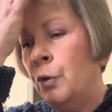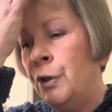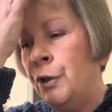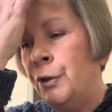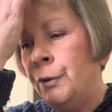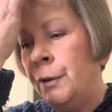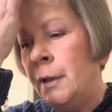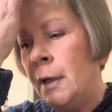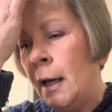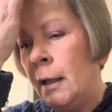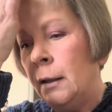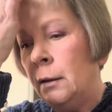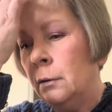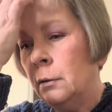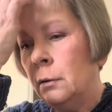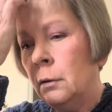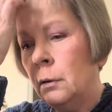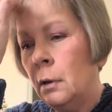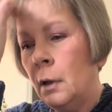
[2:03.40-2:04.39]
you get
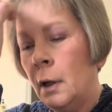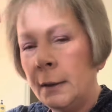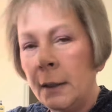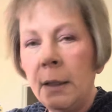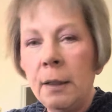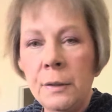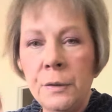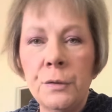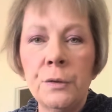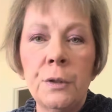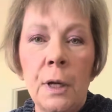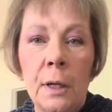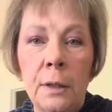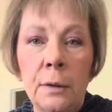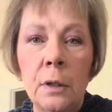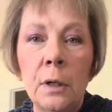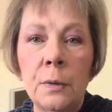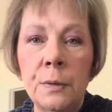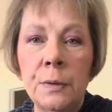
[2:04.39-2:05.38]
a cancer
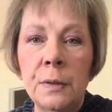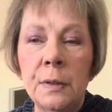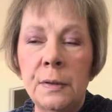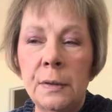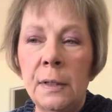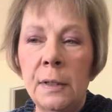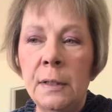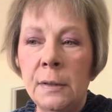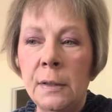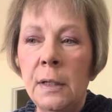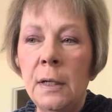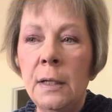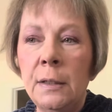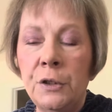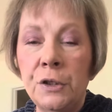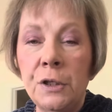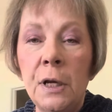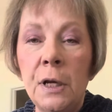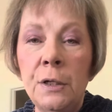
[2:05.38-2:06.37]
diagnosis,
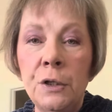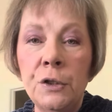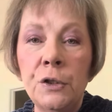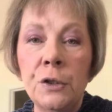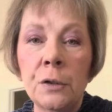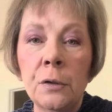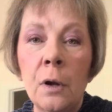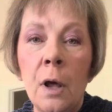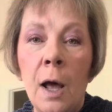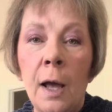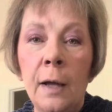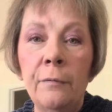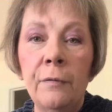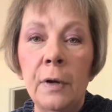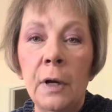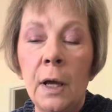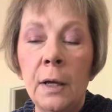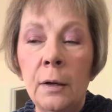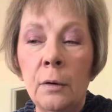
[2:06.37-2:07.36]
it changes your life,
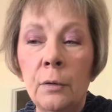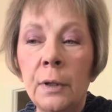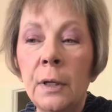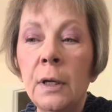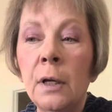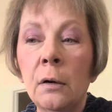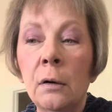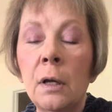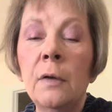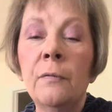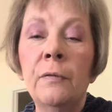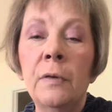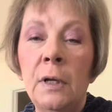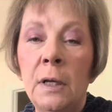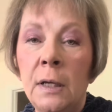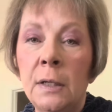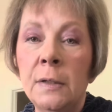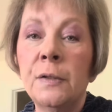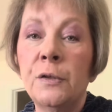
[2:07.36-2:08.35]
and I don't care if it
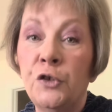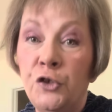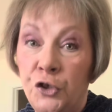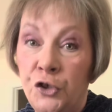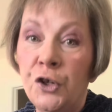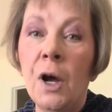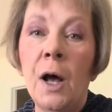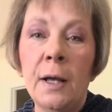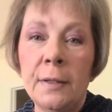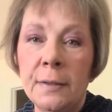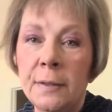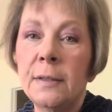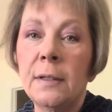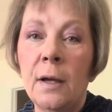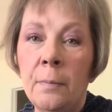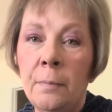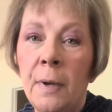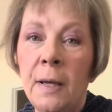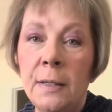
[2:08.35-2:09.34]
is just
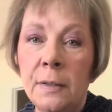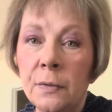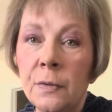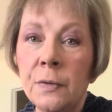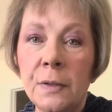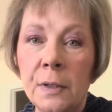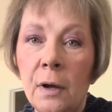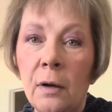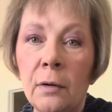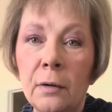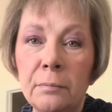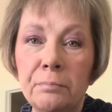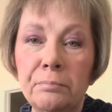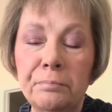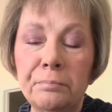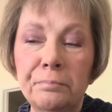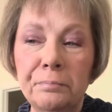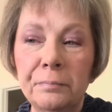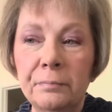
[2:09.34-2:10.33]
a basal cell.
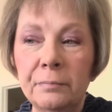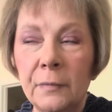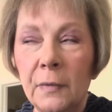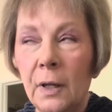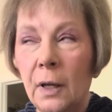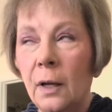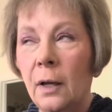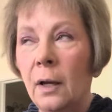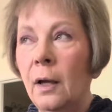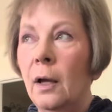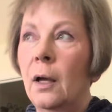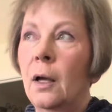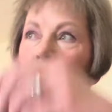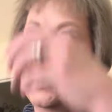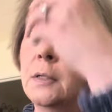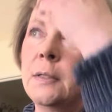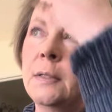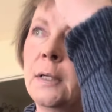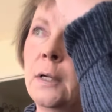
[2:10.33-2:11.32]

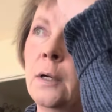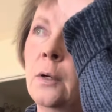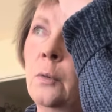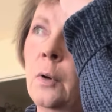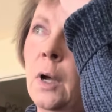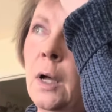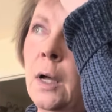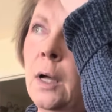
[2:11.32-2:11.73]
So